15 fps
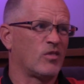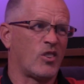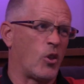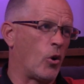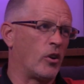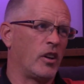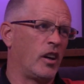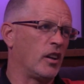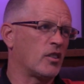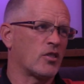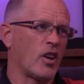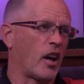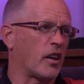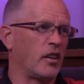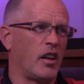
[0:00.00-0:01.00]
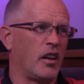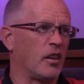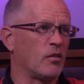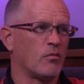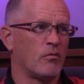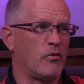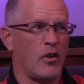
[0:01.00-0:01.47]
third inning, second inning,
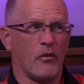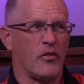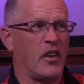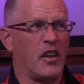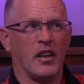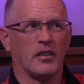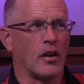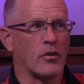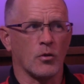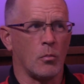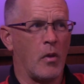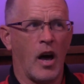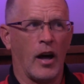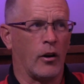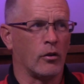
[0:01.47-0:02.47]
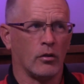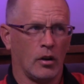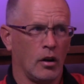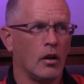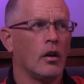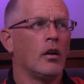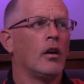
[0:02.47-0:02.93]
fifth inning, doesn't matter,
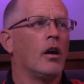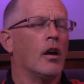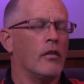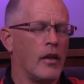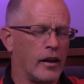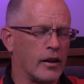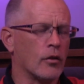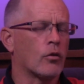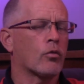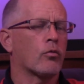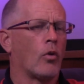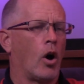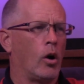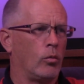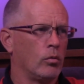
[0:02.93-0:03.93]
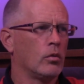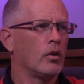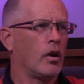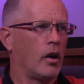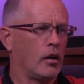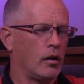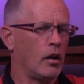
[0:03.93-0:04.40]
and they can throw.
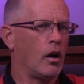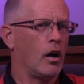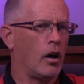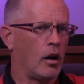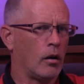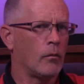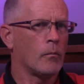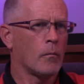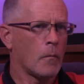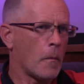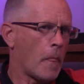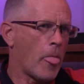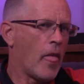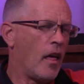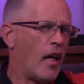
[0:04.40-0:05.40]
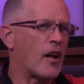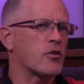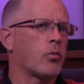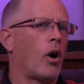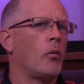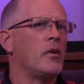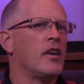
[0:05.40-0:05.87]
And that's
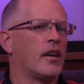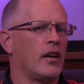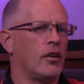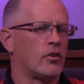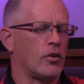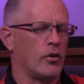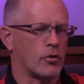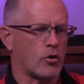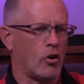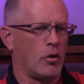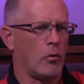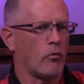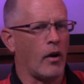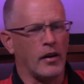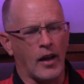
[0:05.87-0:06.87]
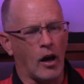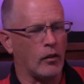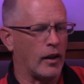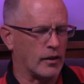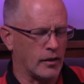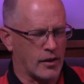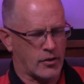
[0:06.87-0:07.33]
why when you get into the tournament right now,
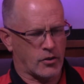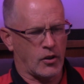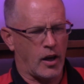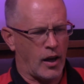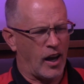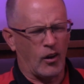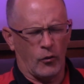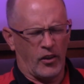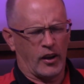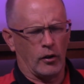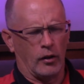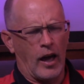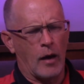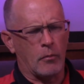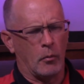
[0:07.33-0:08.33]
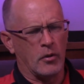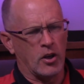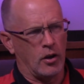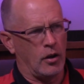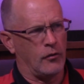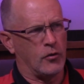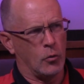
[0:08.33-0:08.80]
like let's say, I don't think it'll happen, but
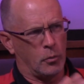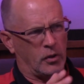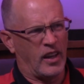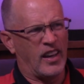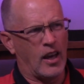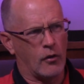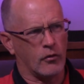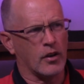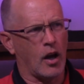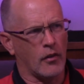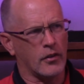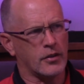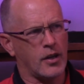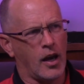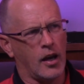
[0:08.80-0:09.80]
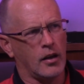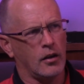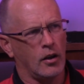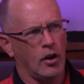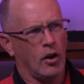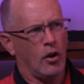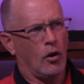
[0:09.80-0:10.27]
if you play every other day
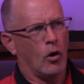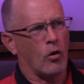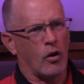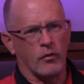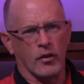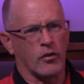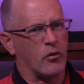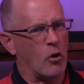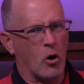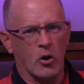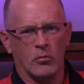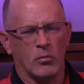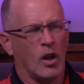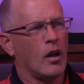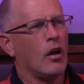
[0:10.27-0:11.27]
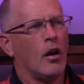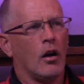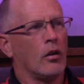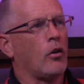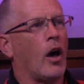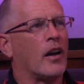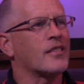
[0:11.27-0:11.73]
or every third,
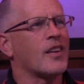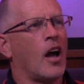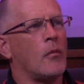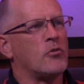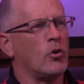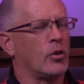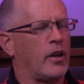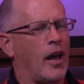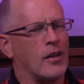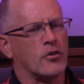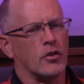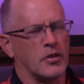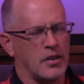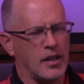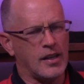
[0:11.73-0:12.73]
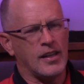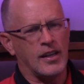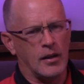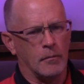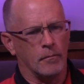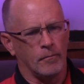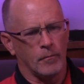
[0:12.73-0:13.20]
a lot of times you'll catch a team